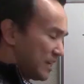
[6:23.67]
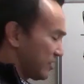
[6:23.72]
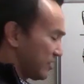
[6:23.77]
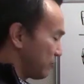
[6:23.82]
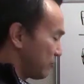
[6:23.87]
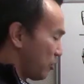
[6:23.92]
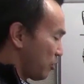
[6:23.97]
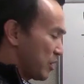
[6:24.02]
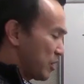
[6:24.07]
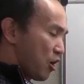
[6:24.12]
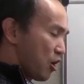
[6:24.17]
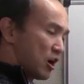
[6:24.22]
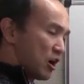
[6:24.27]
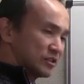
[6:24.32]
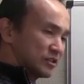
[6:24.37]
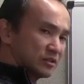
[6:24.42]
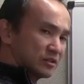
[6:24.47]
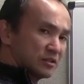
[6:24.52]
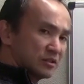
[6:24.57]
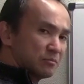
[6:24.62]
because
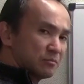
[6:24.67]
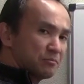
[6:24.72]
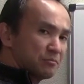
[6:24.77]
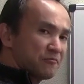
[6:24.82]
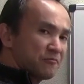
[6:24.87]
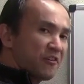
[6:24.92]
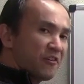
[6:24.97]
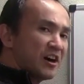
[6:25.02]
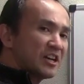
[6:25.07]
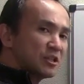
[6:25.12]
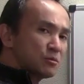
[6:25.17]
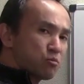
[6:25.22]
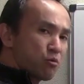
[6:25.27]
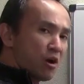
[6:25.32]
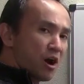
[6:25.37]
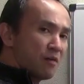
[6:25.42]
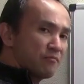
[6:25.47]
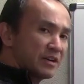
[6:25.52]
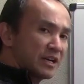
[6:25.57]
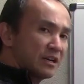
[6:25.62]
the first
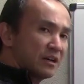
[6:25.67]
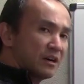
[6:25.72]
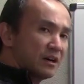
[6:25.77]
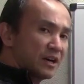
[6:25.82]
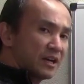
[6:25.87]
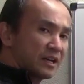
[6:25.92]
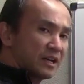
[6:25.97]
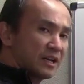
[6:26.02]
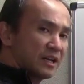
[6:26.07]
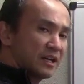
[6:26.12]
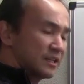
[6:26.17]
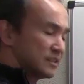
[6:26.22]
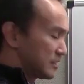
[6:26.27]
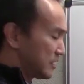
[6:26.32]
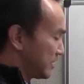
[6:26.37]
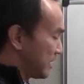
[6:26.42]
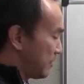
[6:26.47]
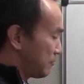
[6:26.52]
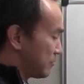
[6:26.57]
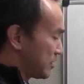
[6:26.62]
problem in line here is the
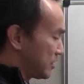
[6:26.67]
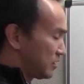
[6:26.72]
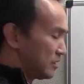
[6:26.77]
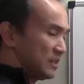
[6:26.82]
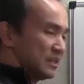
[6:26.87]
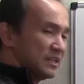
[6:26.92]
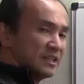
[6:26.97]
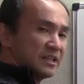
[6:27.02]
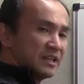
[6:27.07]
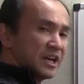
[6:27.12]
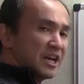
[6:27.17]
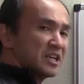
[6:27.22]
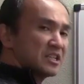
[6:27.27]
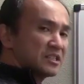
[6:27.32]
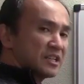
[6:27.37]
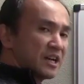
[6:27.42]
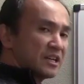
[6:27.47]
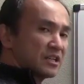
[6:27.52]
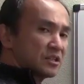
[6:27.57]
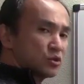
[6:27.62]
number
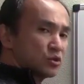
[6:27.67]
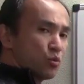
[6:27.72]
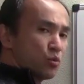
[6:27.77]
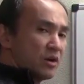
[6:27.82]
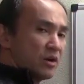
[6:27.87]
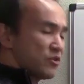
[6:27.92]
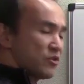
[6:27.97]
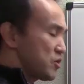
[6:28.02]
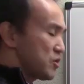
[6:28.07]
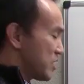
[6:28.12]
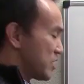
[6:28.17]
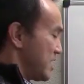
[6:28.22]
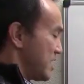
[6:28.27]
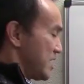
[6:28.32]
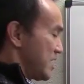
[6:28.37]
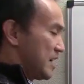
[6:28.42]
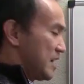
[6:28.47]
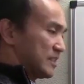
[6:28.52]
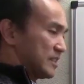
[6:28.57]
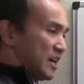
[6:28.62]
inside the square root
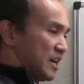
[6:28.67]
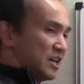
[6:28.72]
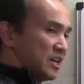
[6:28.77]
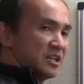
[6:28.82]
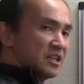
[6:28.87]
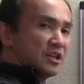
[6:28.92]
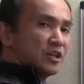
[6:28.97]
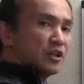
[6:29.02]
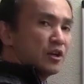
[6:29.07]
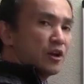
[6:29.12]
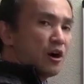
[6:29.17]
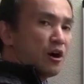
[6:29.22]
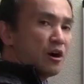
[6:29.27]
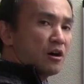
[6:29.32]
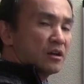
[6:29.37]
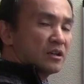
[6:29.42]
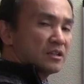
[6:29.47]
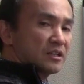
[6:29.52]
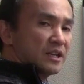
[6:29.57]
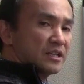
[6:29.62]
is a
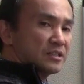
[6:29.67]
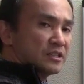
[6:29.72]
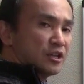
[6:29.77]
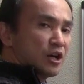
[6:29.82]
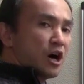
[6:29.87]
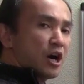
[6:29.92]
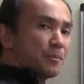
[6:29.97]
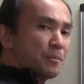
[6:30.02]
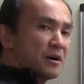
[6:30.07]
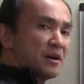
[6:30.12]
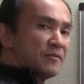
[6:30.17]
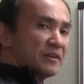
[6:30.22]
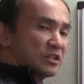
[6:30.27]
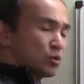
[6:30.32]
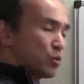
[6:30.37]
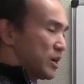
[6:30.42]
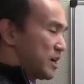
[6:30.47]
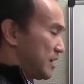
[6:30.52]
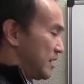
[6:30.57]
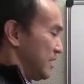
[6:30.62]
non-perfect
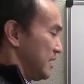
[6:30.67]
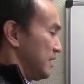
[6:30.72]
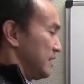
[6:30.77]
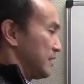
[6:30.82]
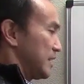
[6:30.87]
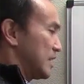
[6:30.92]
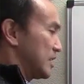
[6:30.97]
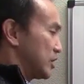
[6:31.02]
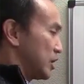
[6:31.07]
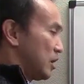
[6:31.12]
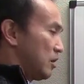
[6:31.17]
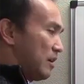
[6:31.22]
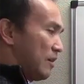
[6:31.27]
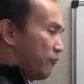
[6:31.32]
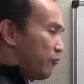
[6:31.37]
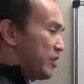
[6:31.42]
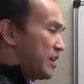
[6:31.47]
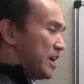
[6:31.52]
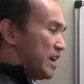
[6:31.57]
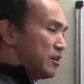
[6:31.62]
square. And so if
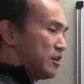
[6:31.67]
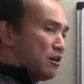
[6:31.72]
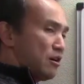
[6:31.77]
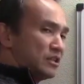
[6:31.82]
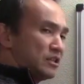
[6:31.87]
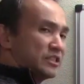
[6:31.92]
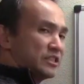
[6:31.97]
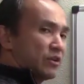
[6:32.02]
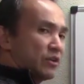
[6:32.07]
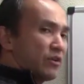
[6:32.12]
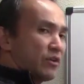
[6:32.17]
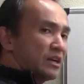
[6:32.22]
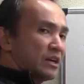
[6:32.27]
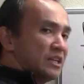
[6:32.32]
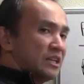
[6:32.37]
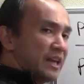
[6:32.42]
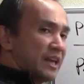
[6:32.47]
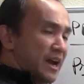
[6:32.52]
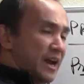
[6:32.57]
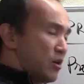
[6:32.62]
we cannot
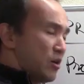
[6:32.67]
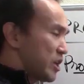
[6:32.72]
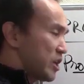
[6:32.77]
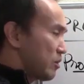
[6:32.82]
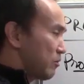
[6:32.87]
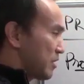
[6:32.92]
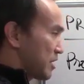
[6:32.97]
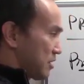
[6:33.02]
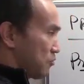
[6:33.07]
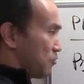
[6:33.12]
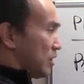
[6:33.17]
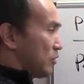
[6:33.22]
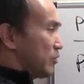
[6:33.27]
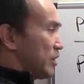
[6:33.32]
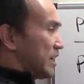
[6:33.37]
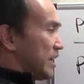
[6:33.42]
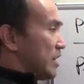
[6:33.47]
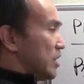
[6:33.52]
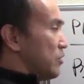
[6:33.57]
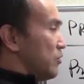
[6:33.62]
directly calculate, what we
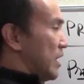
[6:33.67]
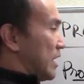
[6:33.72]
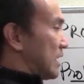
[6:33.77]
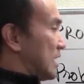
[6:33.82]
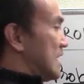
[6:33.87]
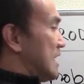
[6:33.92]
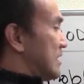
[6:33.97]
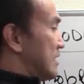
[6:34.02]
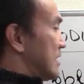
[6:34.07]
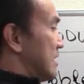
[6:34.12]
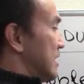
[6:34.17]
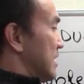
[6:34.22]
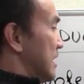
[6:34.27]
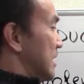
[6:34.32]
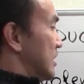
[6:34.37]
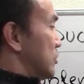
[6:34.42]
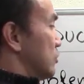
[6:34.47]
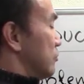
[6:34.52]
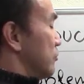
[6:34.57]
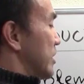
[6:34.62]
can do at least
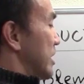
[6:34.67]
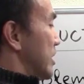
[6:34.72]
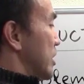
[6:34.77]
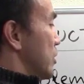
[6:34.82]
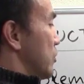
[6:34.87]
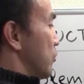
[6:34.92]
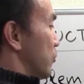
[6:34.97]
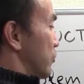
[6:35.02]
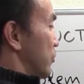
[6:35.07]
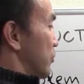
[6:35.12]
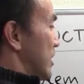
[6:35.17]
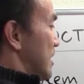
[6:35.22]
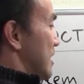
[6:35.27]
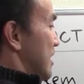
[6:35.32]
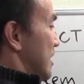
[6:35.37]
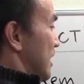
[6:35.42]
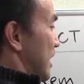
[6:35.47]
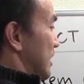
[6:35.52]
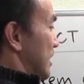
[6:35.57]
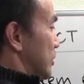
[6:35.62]
is to reduce.
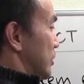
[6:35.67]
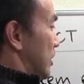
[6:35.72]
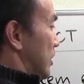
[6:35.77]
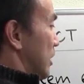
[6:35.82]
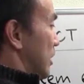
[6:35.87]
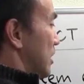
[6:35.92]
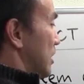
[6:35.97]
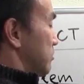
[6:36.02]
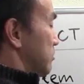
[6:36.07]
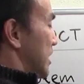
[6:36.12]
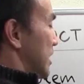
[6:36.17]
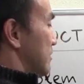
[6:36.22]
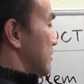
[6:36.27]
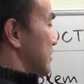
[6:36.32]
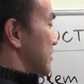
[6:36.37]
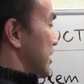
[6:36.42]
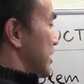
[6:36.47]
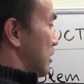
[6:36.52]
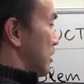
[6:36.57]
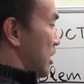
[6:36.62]
And so a lot of time
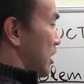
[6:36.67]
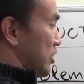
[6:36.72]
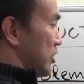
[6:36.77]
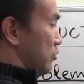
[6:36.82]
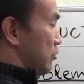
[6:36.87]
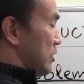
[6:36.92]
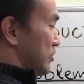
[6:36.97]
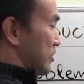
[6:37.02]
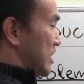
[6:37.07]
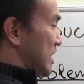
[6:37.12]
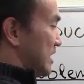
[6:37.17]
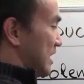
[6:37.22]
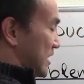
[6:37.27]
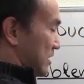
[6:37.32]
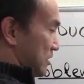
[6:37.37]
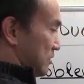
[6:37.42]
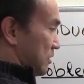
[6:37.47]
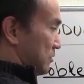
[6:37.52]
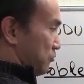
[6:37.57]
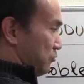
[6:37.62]
later on, you will see that
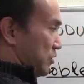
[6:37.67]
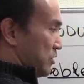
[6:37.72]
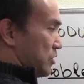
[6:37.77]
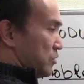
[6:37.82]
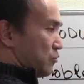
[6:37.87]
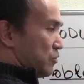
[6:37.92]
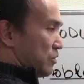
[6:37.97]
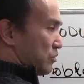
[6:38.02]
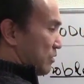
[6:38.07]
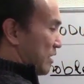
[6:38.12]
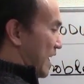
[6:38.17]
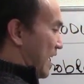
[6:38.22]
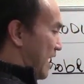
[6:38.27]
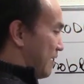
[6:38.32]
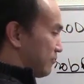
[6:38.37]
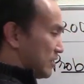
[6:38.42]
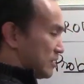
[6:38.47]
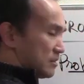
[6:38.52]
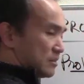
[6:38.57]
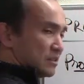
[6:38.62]
you will
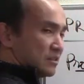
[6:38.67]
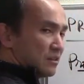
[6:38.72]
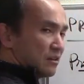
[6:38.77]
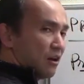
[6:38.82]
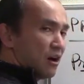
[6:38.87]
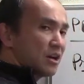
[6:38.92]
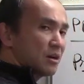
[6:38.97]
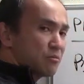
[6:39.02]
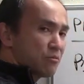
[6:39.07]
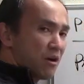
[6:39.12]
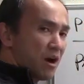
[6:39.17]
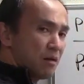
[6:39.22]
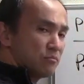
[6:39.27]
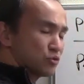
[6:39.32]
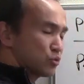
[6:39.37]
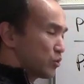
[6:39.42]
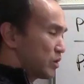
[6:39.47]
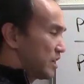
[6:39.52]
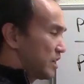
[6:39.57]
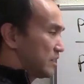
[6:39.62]
have a lot of
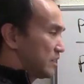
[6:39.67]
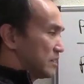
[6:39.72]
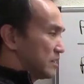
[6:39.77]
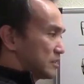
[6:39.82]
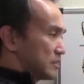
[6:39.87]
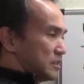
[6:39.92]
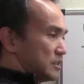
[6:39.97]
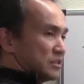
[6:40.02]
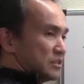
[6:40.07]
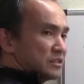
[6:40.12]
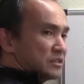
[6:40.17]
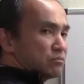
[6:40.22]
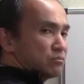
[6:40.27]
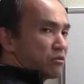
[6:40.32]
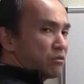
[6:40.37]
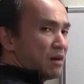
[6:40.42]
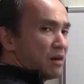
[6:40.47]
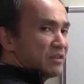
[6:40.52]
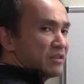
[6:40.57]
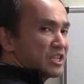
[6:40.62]
problems where the
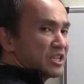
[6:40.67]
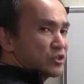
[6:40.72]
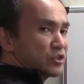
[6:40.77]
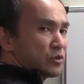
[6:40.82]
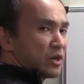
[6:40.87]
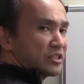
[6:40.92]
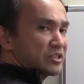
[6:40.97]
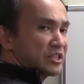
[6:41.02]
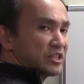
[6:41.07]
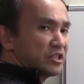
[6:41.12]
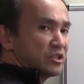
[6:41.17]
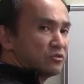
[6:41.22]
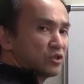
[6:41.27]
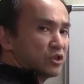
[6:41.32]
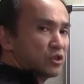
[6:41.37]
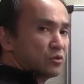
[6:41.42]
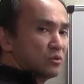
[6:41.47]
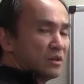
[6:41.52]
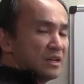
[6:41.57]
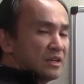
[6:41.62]
problem instructing you
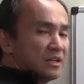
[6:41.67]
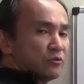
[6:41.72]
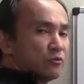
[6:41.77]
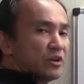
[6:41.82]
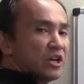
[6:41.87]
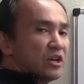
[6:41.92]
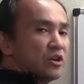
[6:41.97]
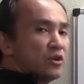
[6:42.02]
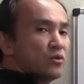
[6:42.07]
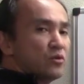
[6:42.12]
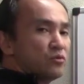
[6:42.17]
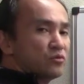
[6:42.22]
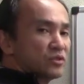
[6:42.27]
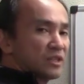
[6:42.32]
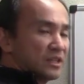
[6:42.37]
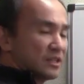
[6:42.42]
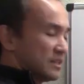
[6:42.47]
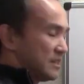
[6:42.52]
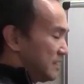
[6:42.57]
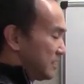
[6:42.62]
to reduce
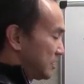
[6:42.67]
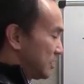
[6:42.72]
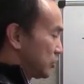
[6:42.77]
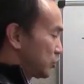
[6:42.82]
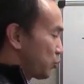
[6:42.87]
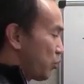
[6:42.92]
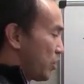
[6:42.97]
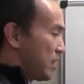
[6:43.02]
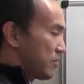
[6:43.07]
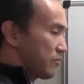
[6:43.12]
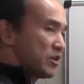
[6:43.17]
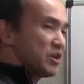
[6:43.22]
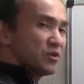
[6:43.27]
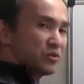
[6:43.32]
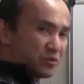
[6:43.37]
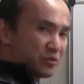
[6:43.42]
the square root.